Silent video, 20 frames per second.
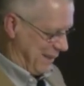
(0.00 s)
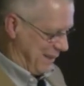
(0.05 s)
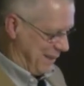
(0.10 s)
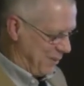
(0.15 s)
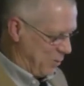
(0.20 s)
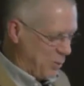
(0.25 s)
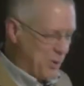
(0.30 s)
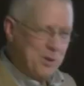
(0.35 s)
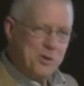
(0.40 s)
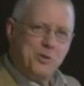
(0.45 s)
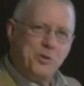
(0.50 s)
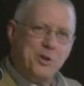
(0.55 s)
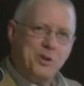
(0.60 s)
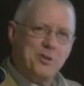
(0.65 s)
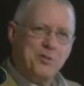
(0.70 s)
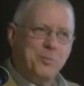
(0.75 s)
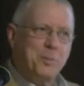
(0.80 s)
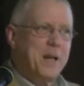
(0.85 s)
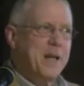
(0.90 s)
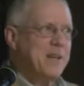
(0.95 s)
in order to
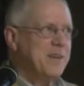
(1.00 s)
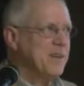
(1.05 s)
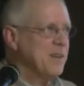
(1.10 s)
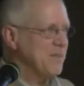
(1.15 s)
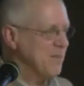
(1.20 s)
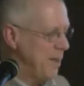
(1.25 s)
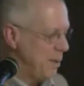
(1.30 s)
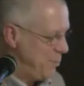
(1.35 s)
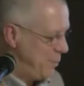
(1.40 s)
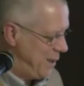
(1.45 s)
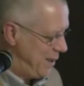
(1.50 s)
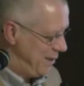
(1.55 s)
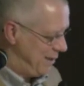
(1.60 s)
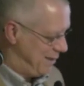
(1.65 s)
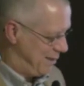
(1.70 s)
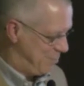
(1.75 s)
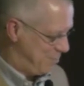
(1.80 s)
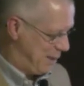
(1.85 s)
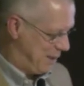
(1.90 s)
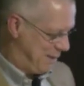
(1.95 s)
explain this, let me
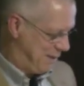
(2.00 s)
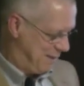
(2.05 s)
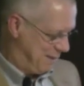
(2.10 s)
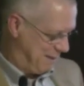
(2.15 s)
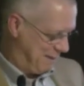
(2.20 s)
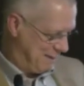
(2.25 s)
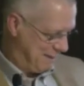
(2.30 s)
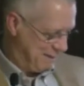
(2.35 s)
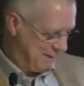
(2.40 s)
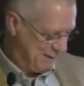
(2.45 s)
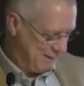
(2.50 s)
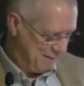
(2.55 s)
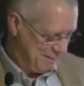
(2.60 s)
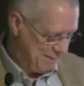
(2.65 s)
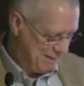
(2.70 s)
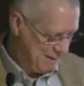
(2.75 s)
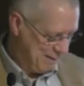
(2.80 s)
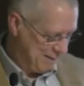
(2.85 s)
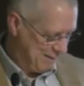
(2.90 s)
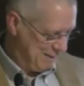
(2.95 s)
um, uh, uh, uh,
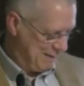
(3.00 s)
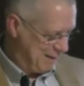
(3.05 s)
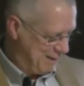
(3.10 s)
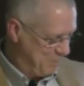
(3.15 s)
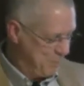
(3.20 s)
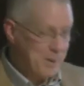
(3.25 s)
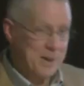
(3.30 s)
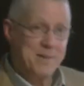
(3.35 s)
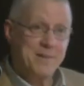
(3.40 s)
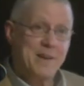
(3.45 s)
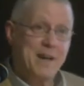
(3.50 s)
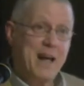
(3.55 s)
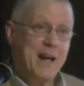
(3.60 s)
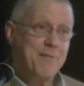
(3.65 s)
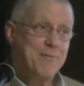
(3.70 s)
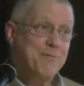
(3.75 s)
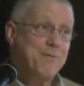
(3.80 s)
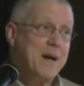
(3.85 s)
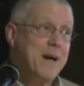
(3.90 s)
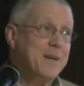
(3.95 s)
admit that
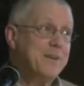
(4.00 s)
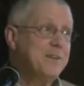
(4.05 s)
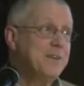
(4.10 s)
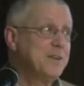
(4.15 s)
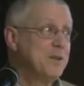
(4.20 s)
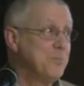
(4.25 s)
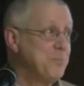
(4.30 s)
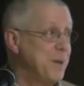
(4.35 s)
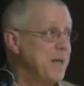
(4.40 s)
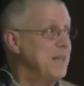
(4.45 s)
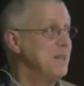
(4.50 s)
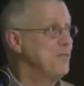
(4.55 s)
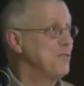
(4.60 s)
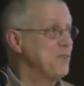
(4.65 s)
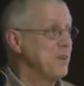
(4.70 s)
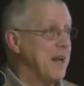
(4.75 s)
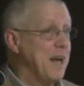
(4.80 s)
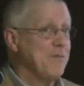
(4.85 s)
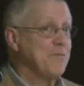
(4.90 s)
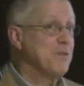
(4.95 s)
I find the
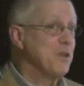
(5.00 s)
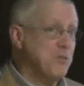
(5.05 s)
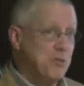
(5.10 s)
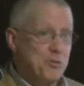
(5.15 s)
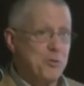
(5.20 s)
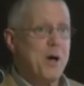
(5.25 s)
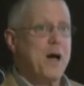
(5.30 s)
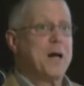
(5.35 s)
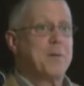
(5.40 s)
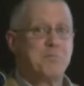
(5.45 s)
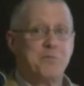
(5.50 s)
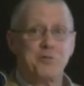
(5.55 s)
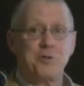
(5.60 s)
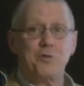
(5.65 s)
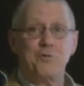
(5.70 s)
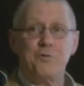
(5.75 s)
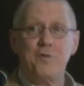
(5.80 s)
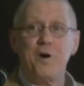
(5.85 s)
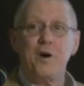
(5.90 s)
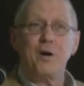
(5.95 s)
debates that I've described
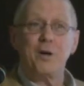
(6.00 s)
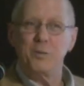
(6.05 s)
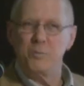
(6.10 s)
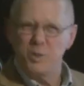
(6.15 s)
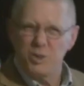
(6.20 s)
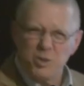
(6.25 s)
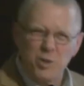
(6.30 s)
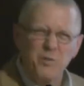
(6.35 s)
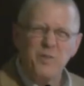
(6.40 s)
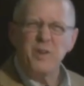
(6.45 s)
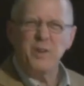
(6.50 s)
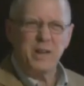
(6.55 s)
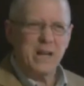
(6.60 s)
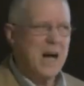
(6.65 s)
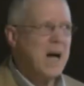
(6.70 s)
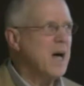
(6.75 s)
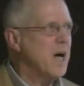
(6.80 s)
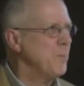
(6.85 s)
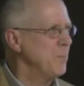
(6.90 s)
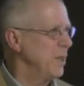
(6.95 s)
so far, and which are very
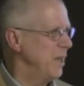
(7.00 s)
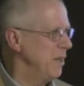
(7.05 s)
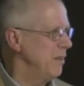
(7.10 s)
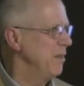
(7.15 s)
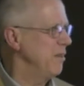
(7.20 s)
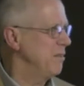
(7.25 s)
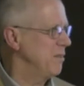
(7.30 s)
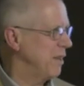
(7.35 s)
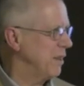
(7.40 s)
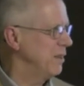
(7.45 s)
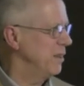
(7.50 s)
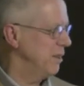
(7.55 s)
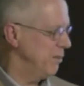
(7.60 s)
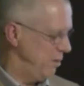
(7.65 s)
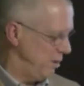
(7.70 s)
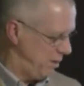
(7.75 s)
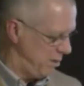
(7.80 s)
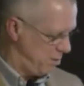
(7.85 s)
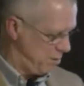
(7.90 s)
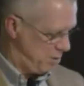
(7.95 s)
common in the
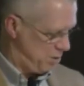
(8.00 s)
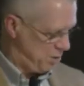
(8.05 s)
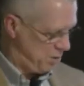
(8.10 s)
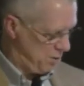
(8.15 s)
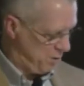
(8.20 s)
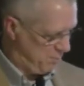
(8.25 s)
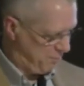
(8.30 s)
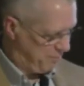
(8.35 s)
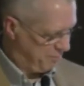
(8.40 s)
secondary literature,